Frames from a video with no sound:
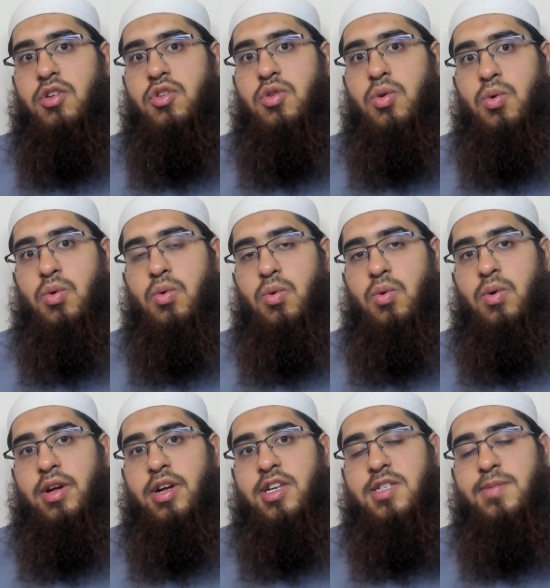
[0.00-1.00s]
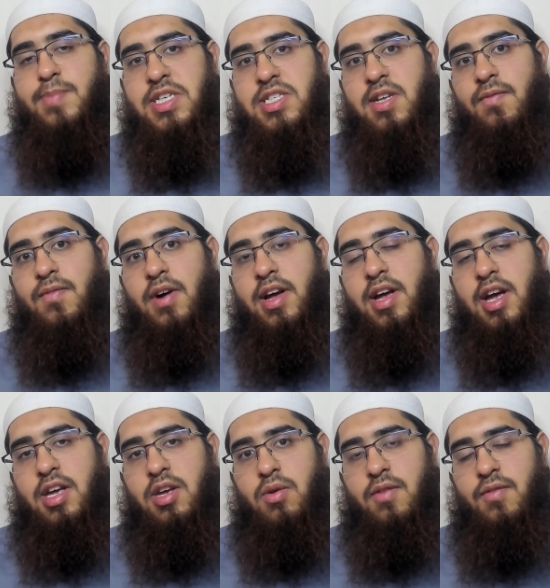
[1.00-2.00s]
to specify a
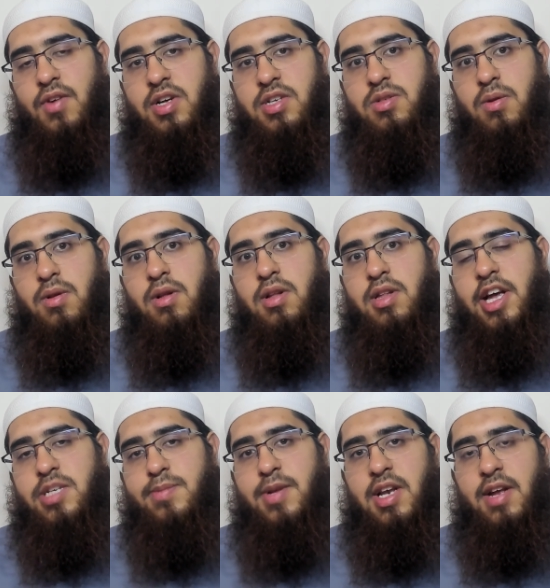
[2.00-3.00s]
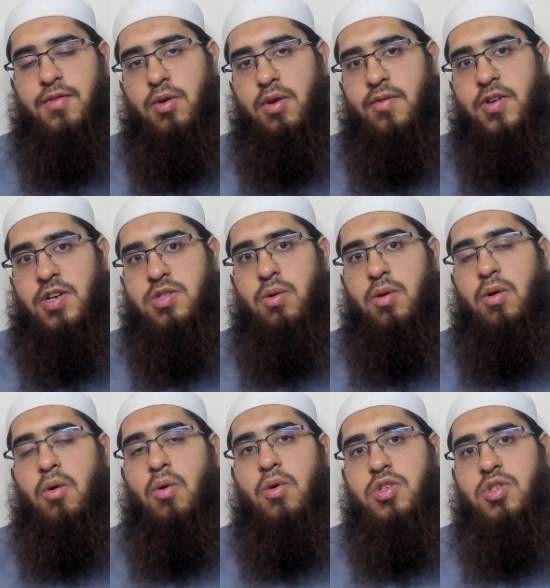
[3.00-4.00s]
universal that has been left universal,
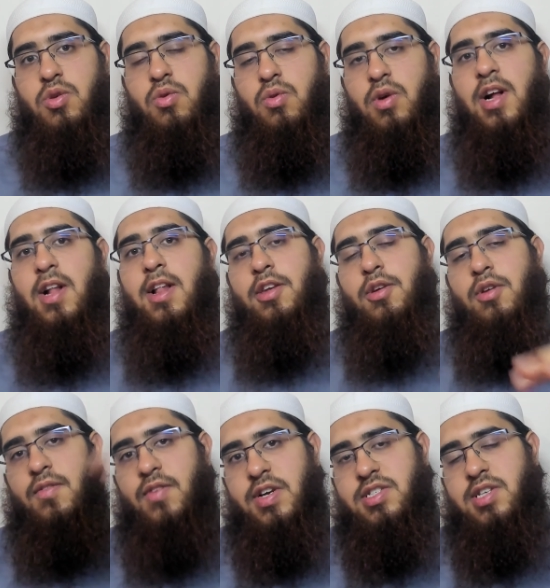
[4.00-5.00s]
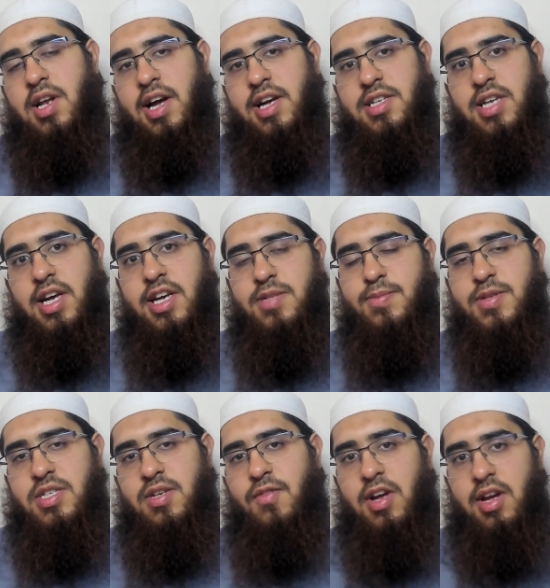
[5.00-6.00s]
or to universalize a
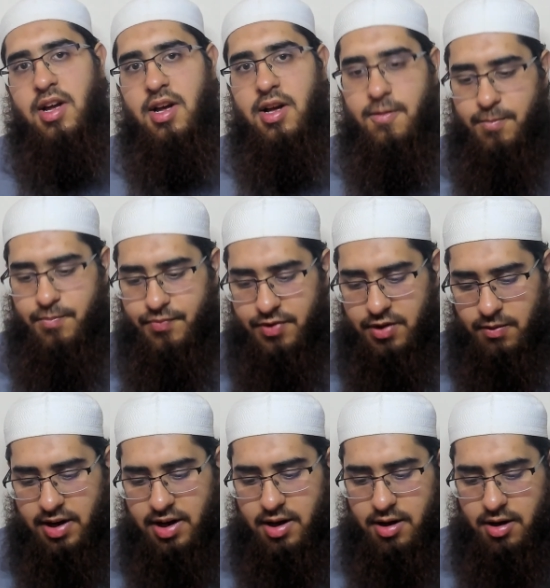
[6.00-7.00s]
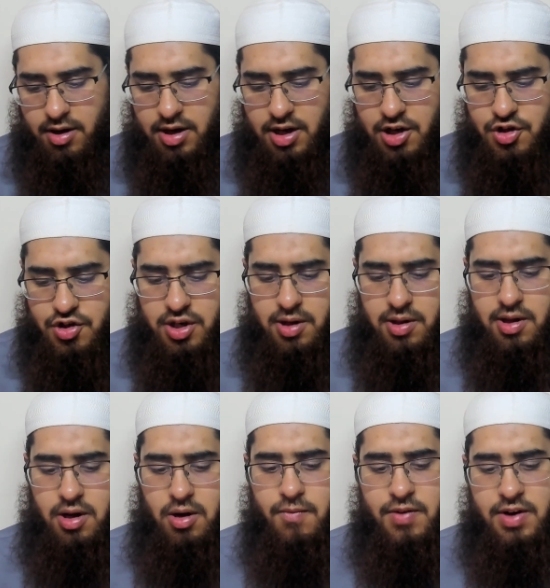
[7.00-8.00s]
specific, right?
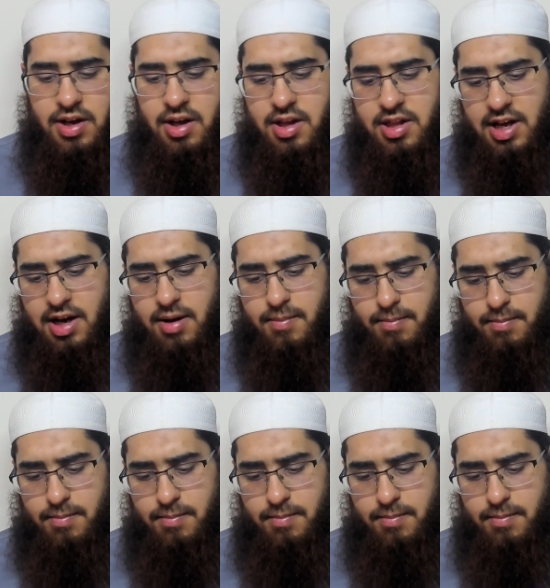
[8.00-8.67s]
Inshallah, hopefully that